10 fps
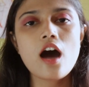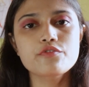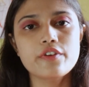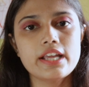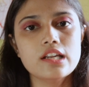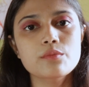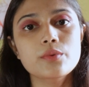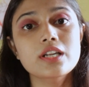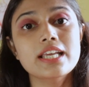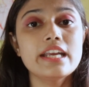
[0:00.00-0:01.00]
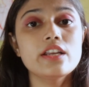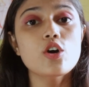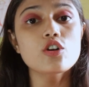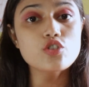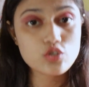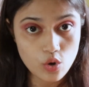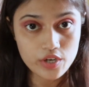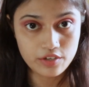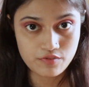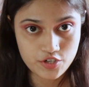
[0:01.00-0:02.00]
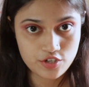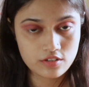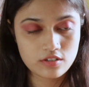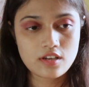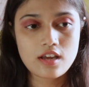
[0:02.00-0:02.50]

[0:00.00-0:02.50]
available in your story version.